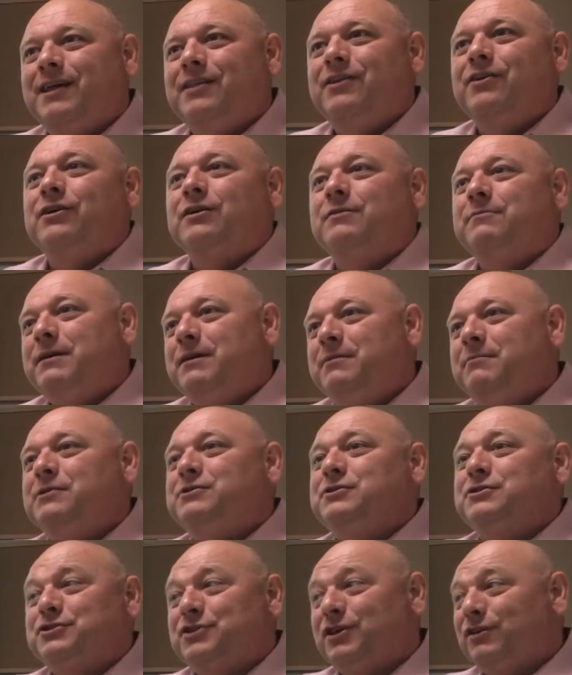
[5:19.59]
and they're going to be a
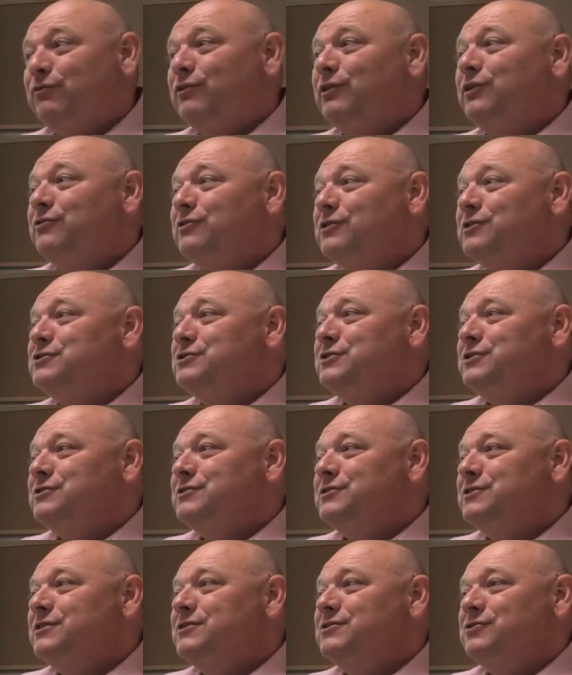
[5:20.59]
bunch of suffering
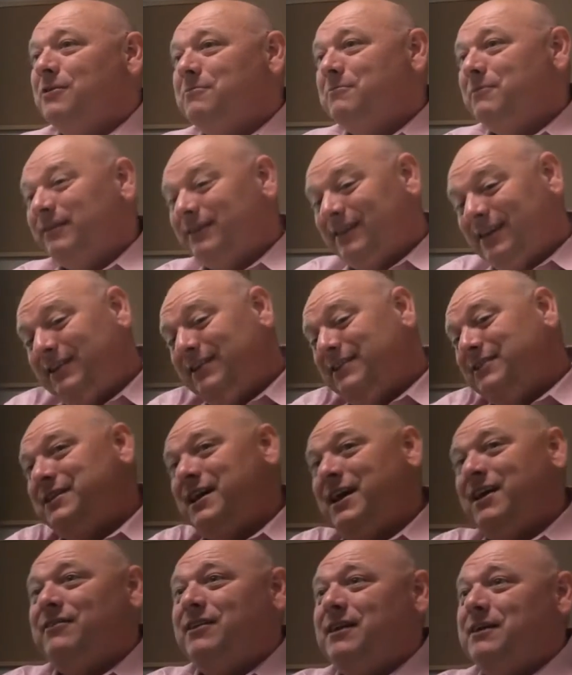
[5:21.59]
Christians. So I'm going to get this
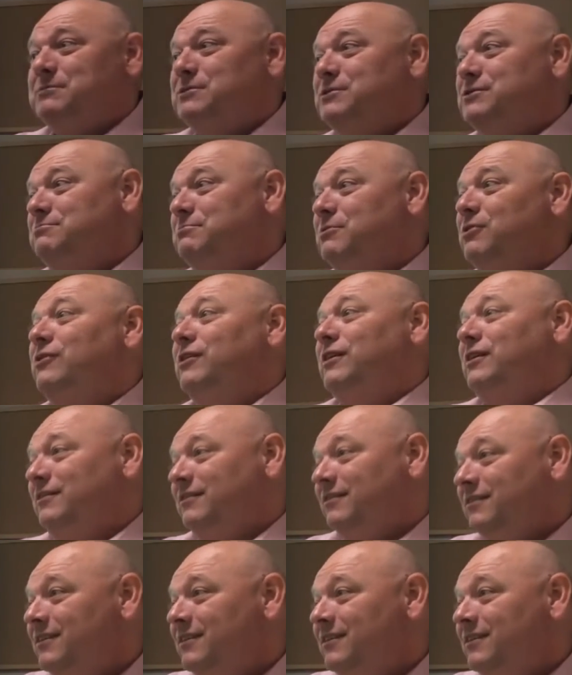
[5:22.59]
town named Smyrna.